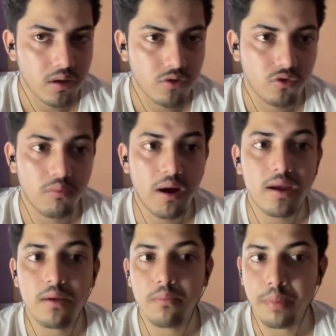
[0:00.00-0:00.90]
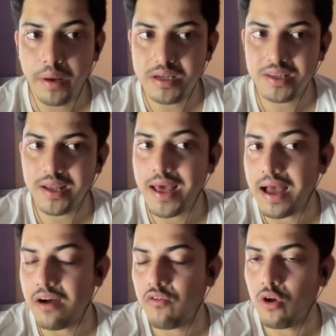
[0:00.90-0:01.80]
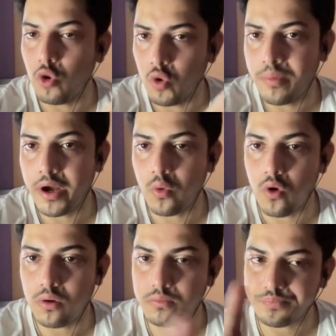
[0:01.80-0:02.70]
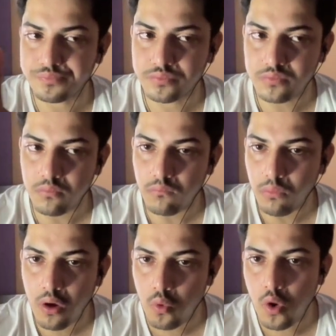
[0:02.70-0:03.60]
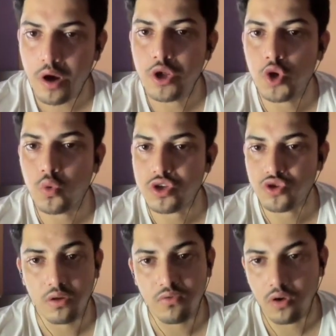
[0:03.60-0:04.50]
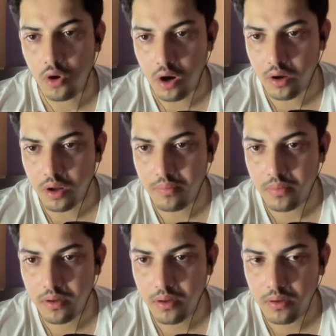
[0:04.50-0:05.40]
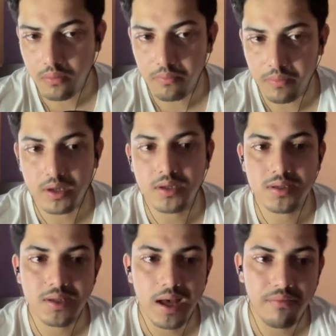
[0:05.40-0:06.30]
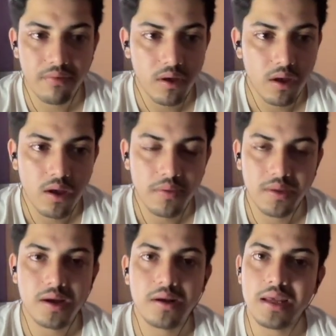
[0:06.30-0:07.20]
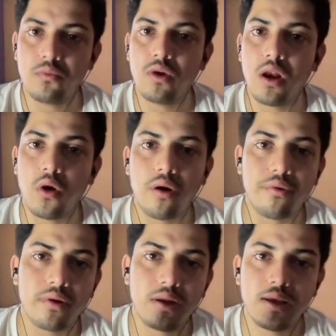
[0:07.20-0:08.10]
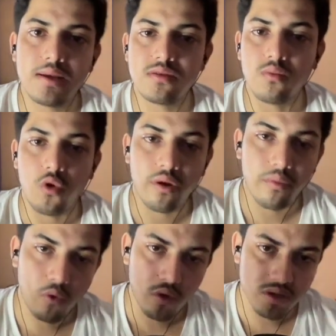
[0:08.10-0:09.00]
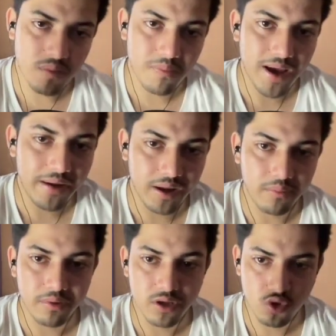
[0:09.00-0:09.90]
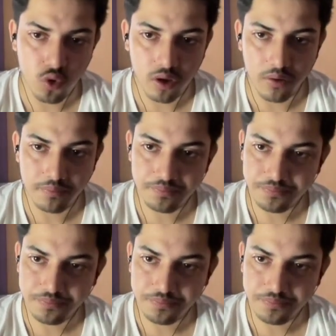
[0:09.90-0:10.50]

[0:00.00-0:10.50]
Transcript: so my prediction that i have for loom network one us dollar for long term because they have their team will not release more and more supply and dump this token